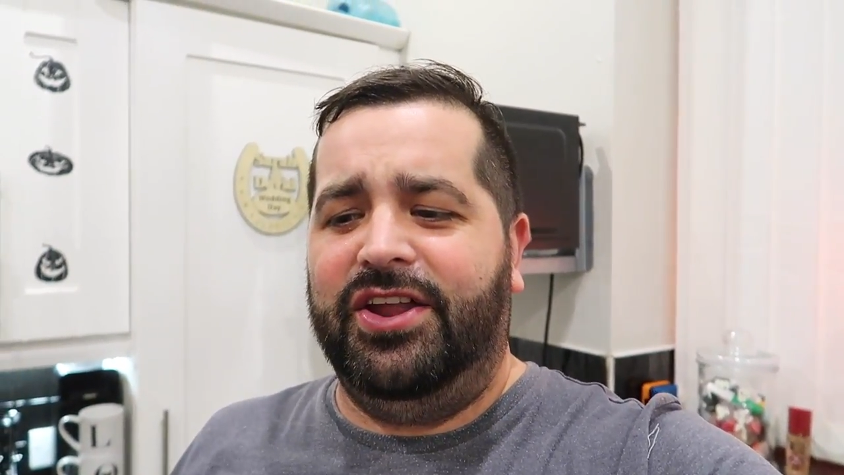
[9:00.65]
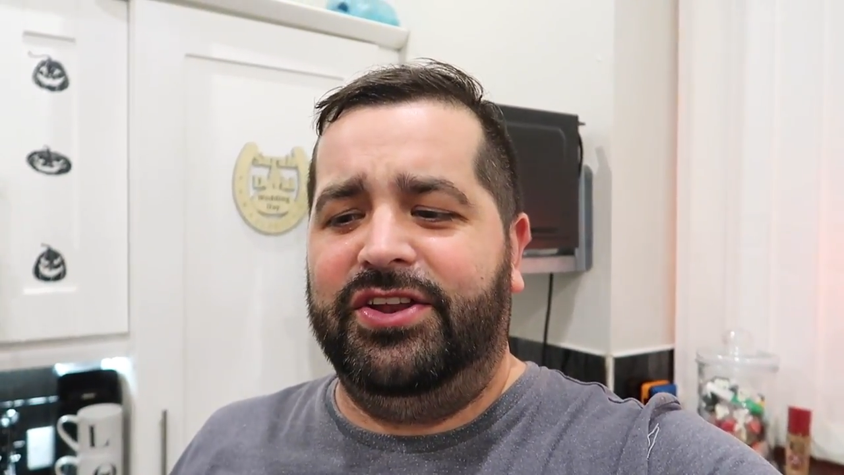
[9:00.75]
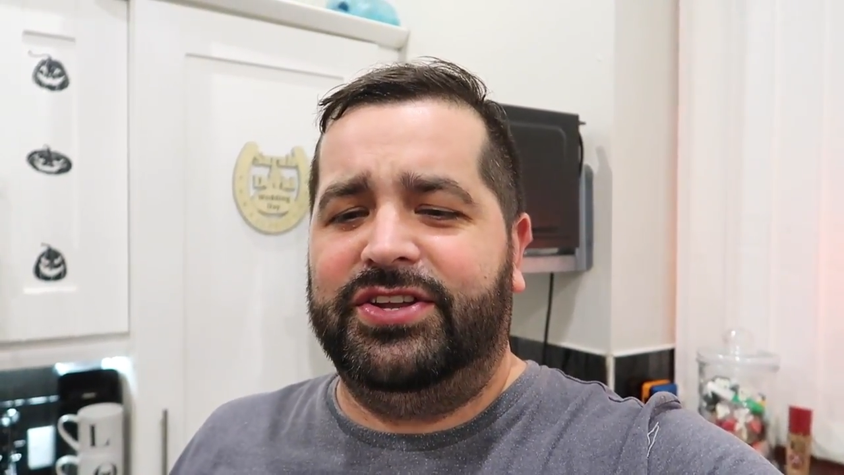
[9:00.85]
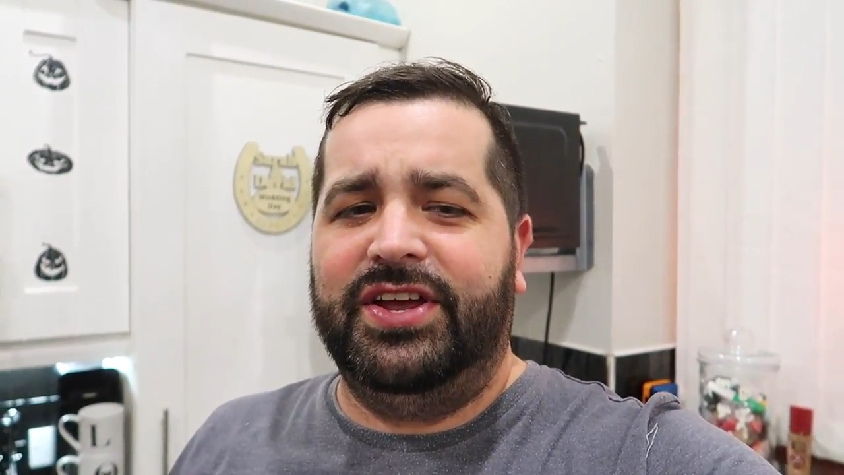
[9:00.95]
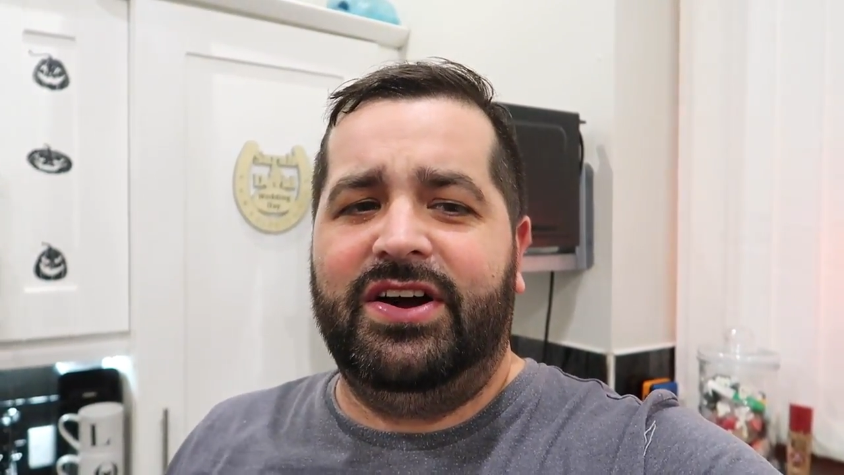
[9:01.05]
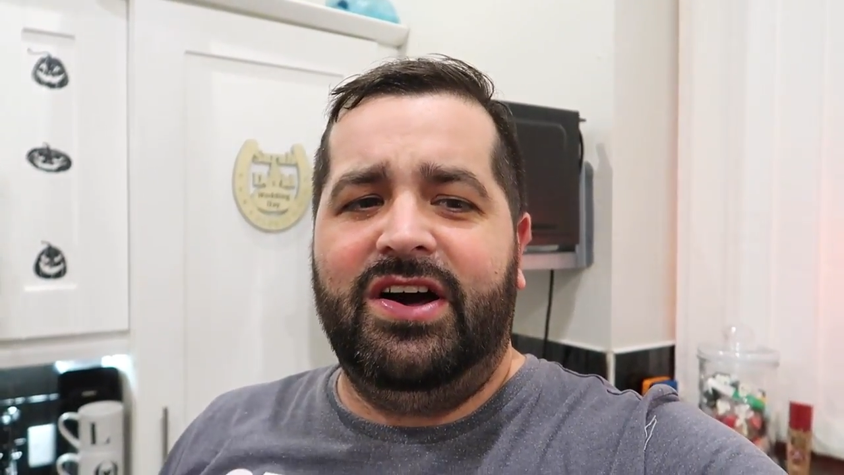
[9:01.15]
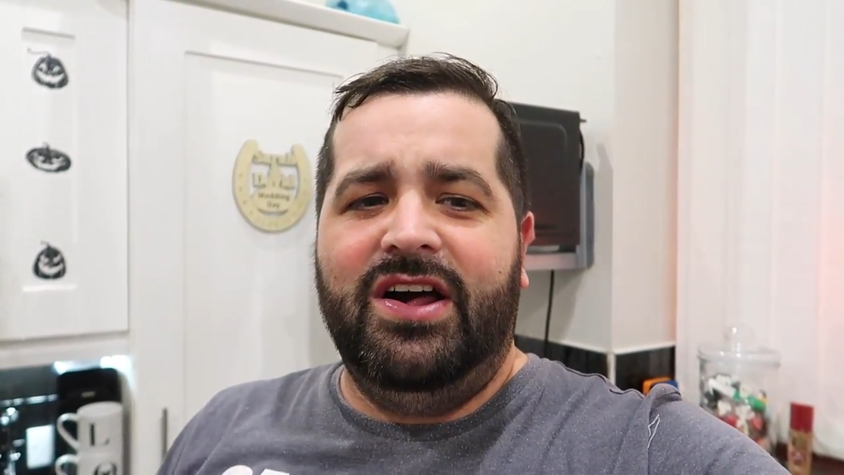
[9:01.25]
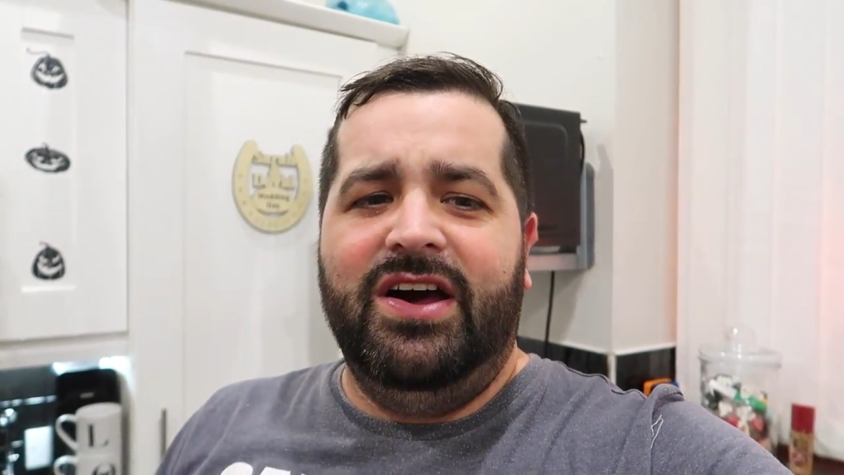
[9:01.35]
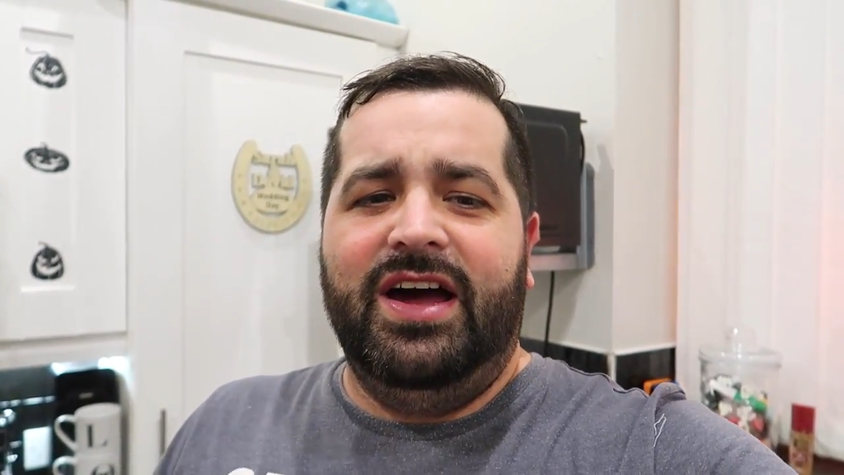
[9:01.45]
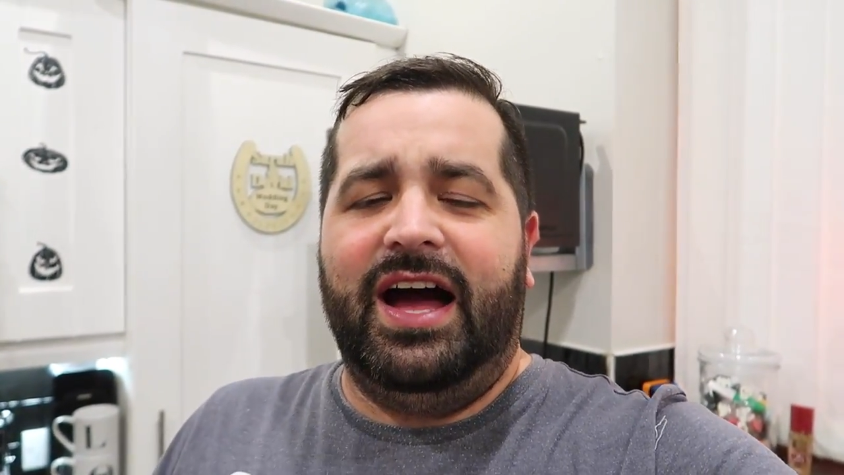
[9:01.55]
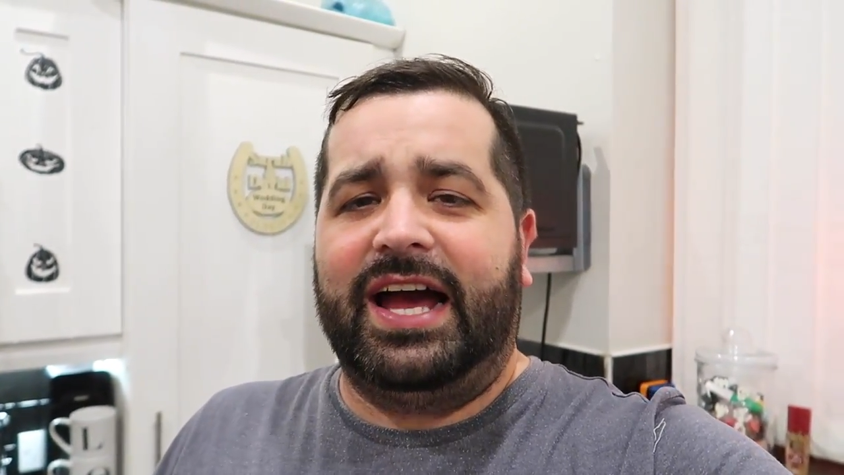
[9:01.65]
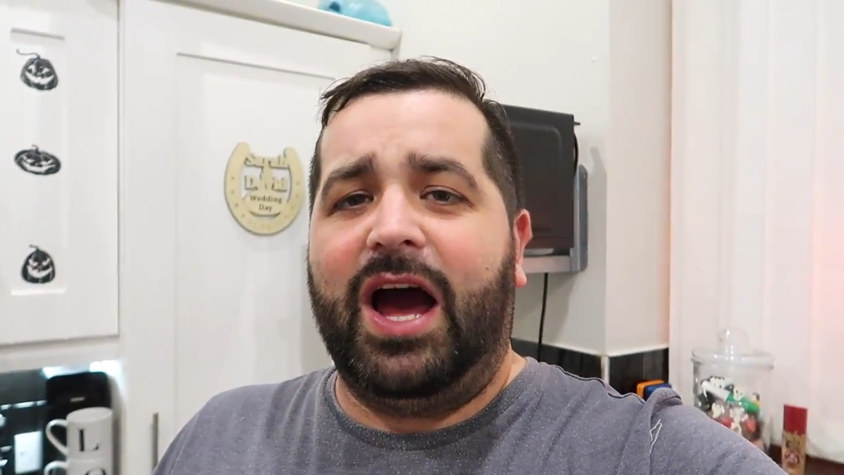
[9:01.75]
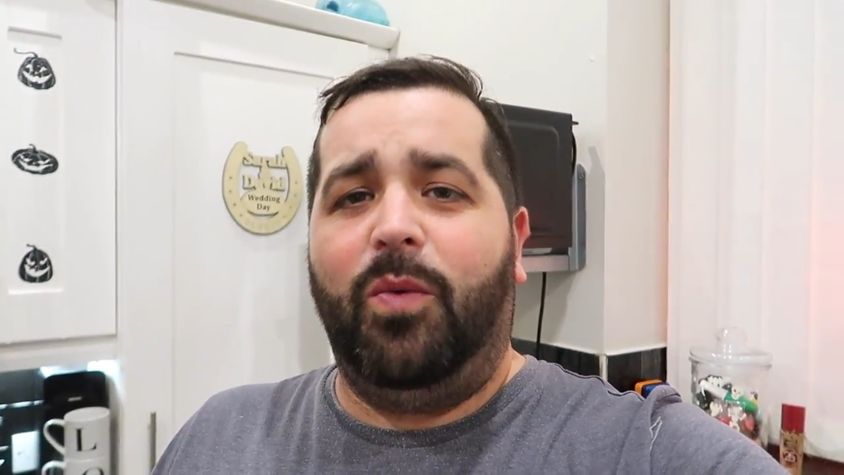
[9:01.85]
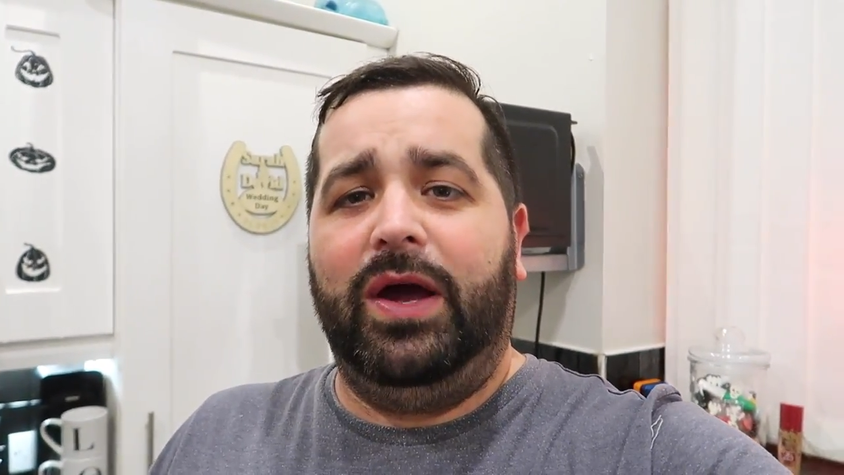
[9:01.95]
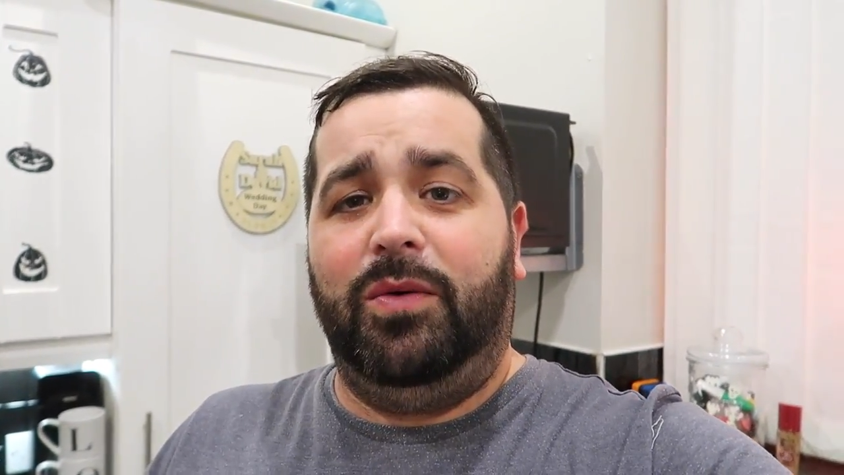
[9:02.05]
and I
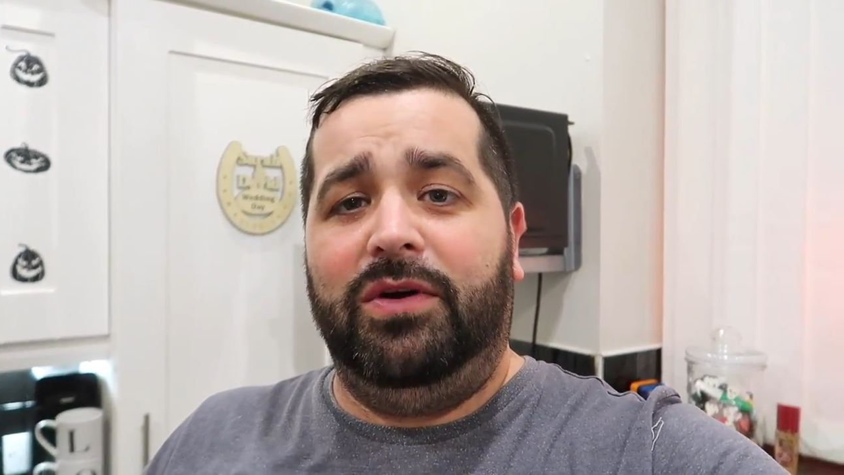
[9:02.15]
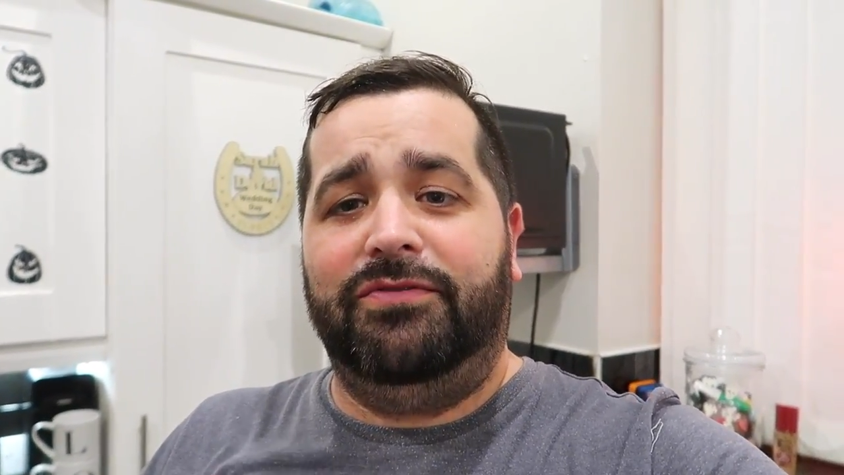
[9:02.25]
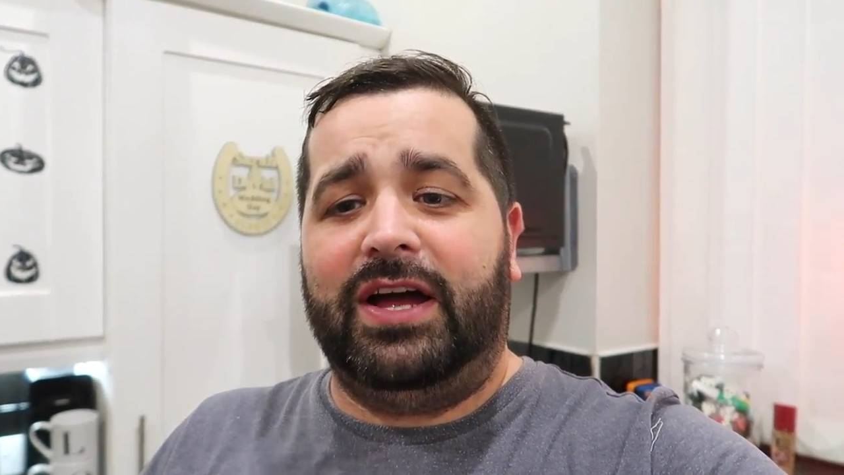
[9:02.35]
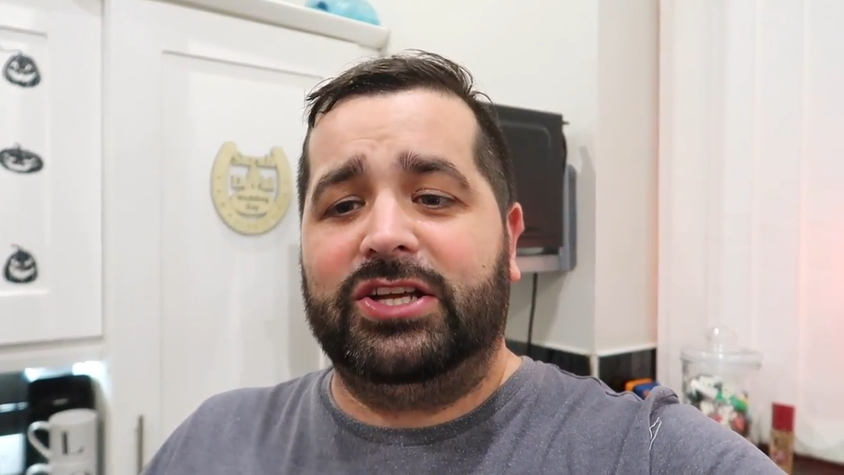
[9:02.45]
can't wait. We've